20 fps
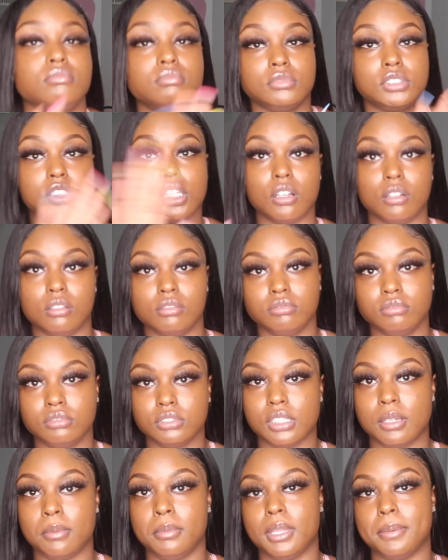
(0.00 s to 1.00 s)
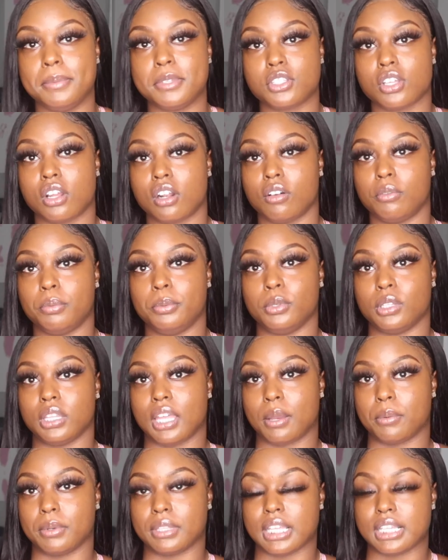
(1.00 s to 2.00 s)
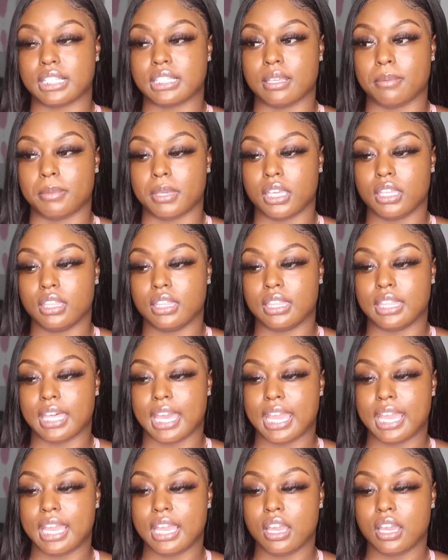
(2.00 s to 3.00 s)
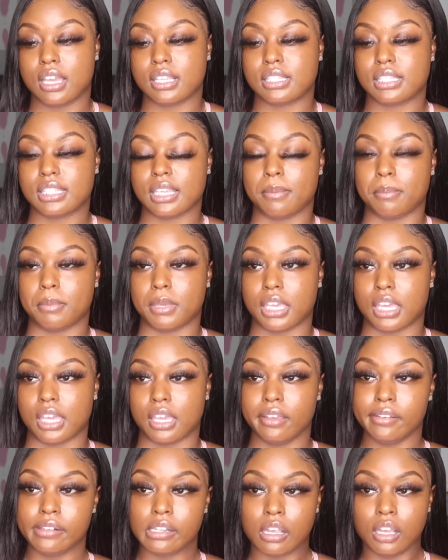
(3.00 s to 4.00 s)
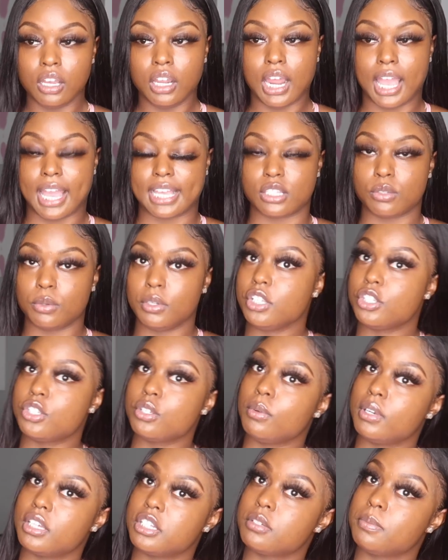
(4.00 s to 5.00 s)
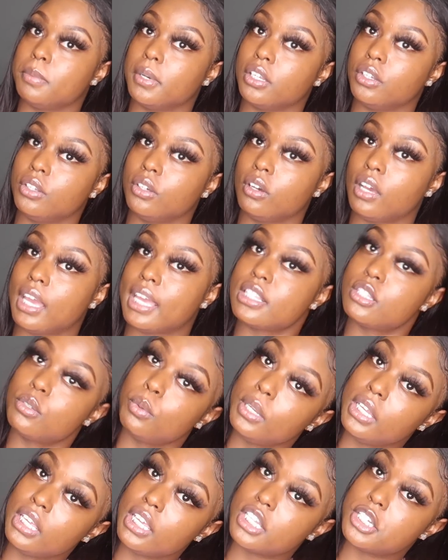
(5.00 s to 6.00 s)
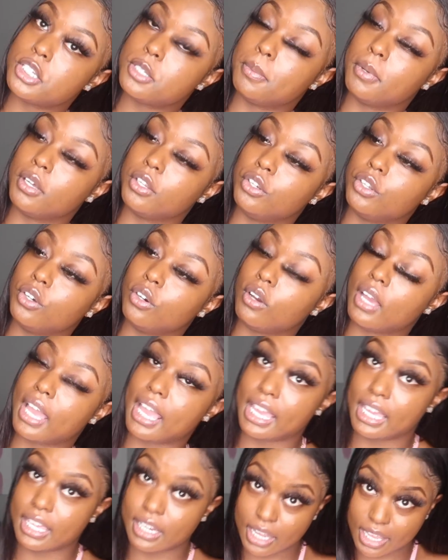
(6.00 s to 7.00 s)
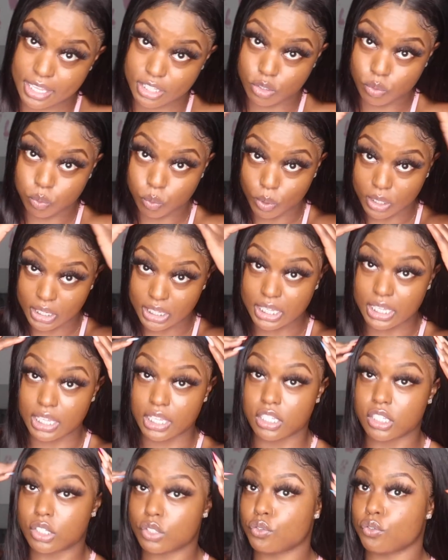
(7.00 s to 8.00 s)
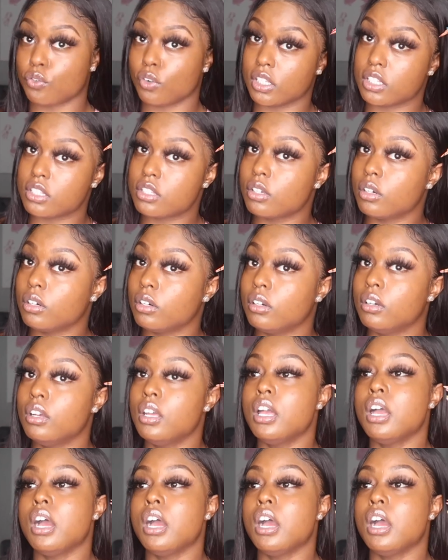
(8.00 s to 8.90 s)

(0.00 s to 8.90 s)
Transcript: so let me start off with like what they sent me. They sent me a 22-inch bundle, a 20-inch bundle, and a 20-inch frontal.